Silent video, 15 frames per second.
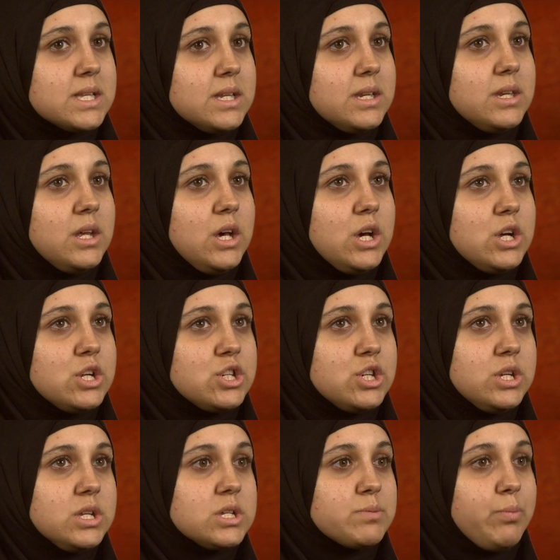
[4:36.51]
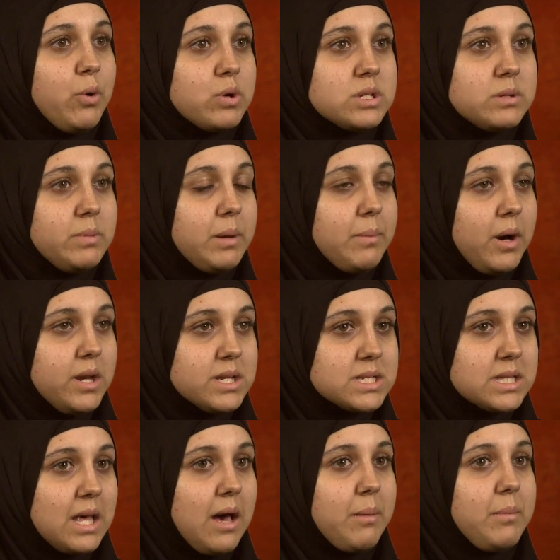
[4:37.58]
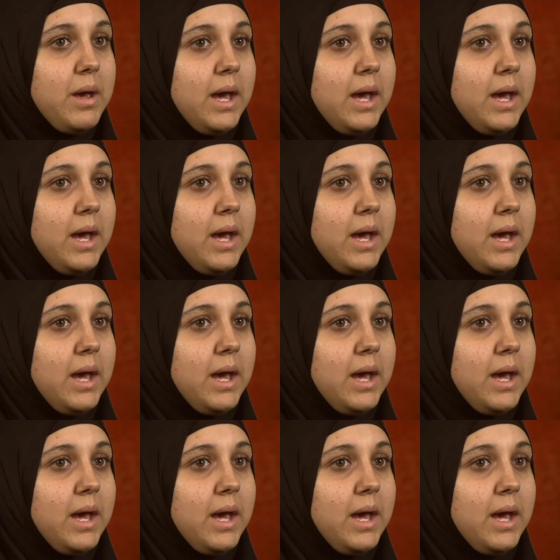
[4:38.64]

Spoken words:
And she spoke to me about Islam.